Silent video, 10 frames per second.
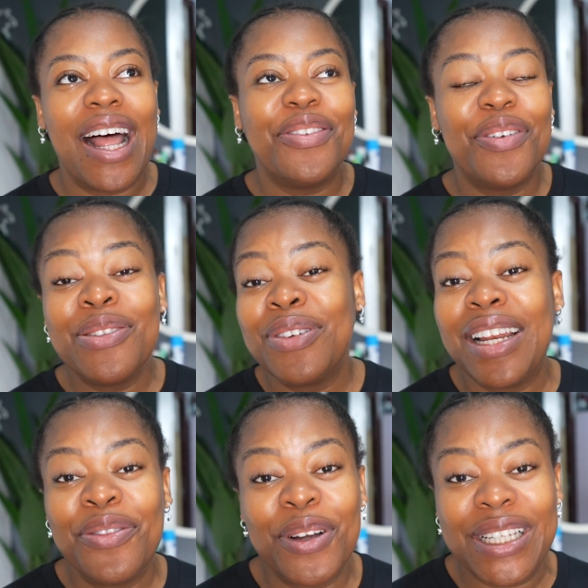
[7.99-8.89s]
And the first video
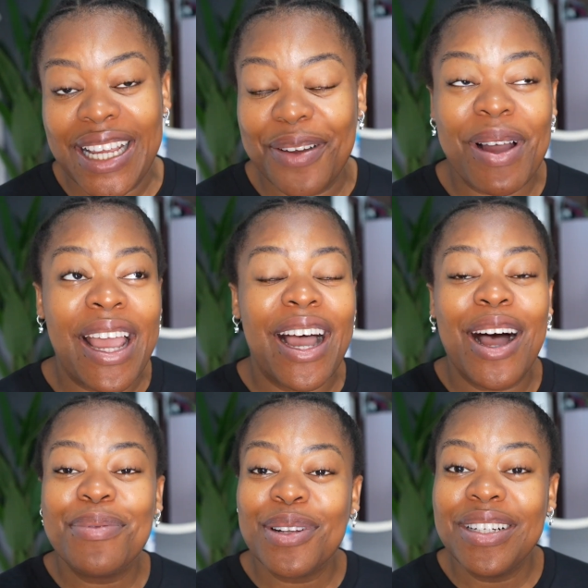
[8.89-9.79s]
I did for them, I
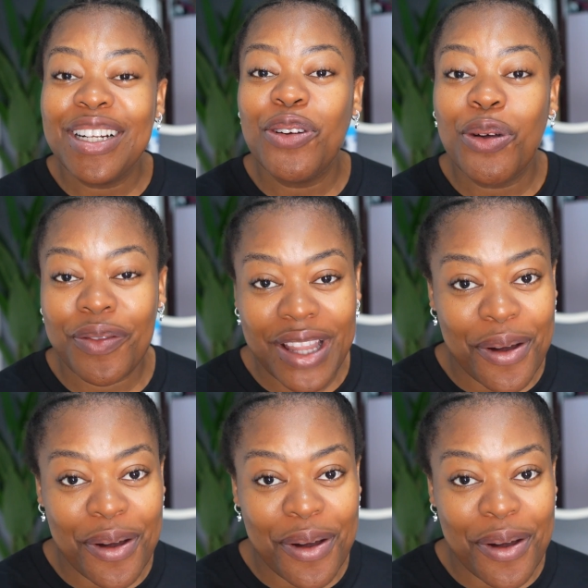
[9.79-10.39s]
absolutely love